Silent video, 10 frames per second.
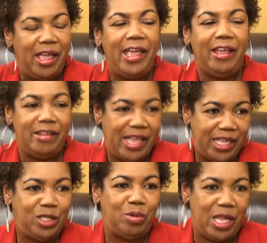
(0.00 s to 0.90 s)
And
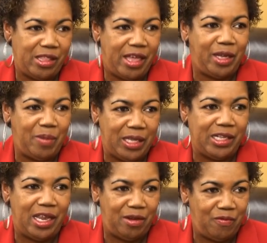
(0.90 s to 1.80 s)
that's what I like about
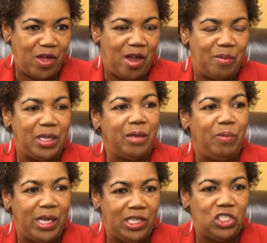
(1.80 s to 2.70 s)
that environment. The
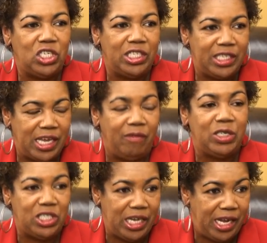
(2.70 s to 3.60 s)
patients have a
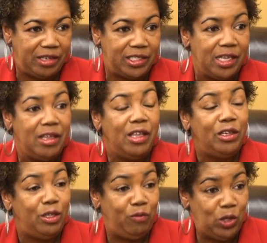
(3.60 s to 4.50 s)
chance
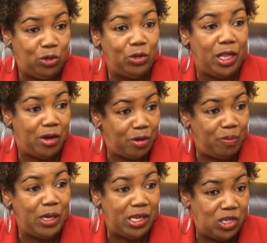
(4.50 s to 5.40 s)
to view their
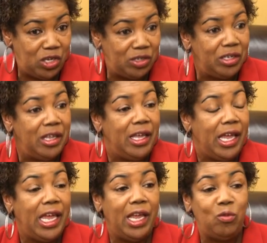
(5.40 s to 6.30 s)
opinion,
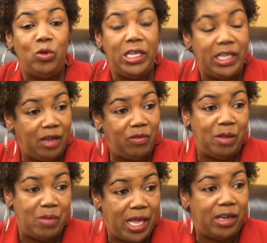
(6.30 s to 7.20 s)
and we give
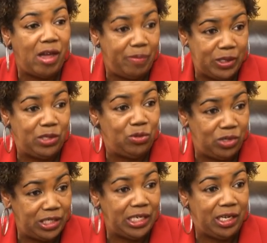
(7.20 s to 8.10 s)
them that
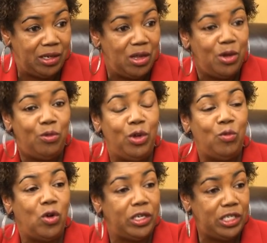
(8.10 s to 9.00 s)
opportunity. We
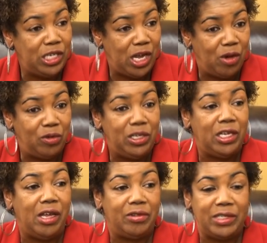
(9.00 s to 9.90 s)
want to know,
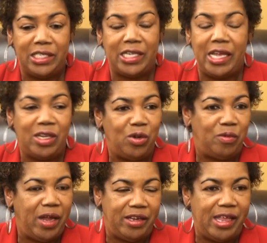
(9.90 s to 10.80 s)
you know, because I go
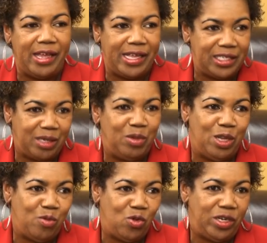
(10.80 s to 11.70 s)
around, I ask them in
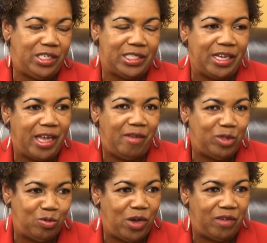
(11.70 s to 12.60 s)
the mornings, like
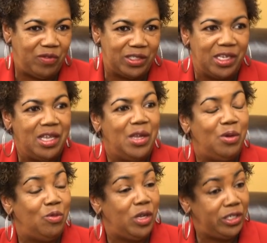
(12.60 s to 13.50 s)
after breakfast,
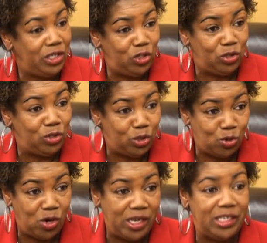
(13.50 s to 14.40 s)
well, did you
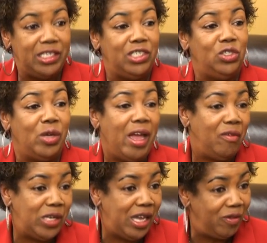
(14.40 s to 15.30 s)
enjoy it? Did you
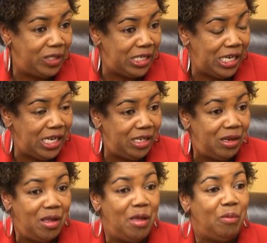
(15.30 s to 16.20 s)
have enough to eat?
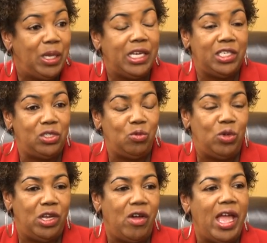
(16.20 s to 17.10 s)
Because
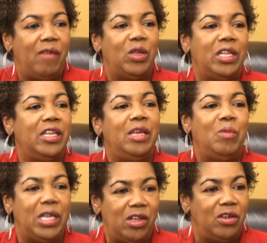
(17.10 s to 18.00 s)
we don't have a
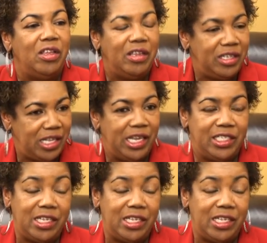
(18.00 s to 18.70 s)
limit on things.